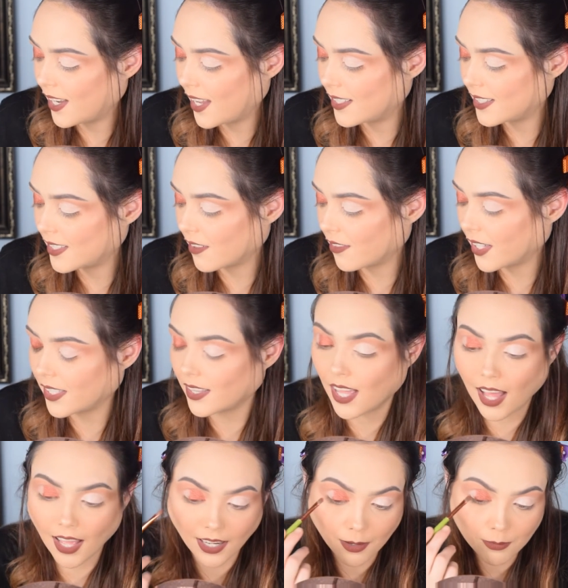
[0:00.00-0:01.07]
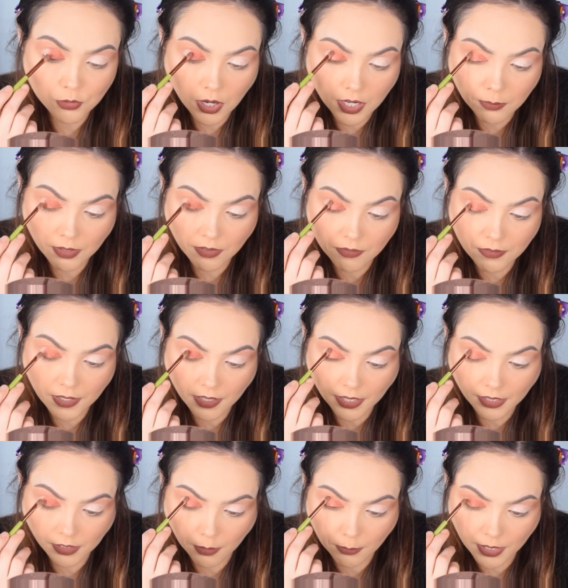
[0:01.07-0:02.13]
and stuff like that, I'm trying to be
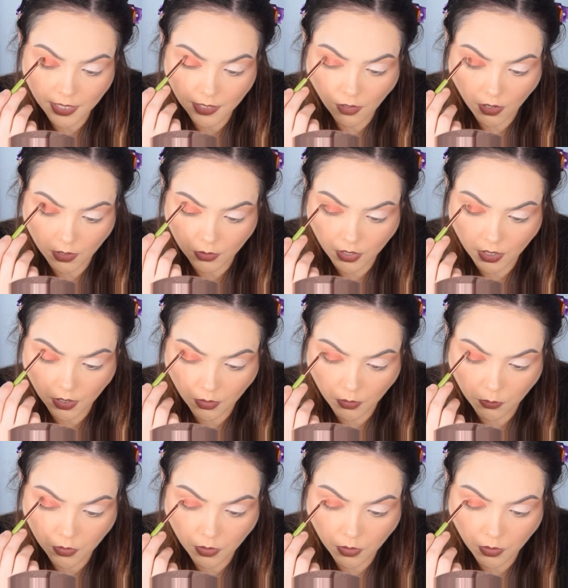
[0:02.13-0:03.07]
very limited on the,